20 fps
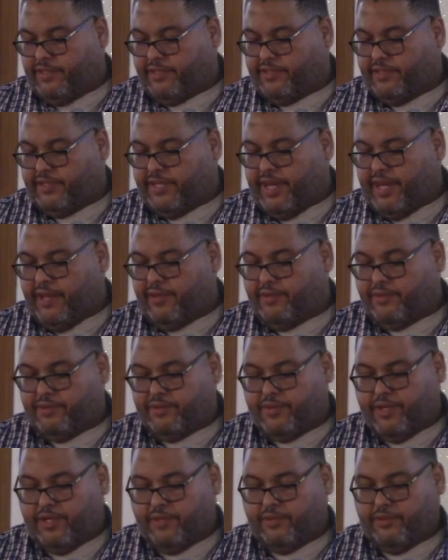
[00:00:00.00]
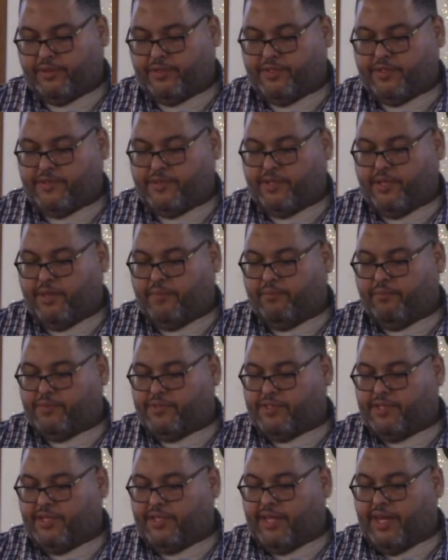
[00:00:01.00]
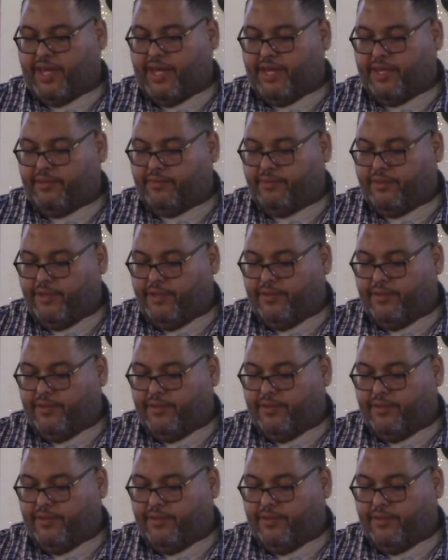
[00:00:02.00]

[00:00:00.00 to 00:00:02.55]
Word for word: ancient calendar, I looked this up, was the night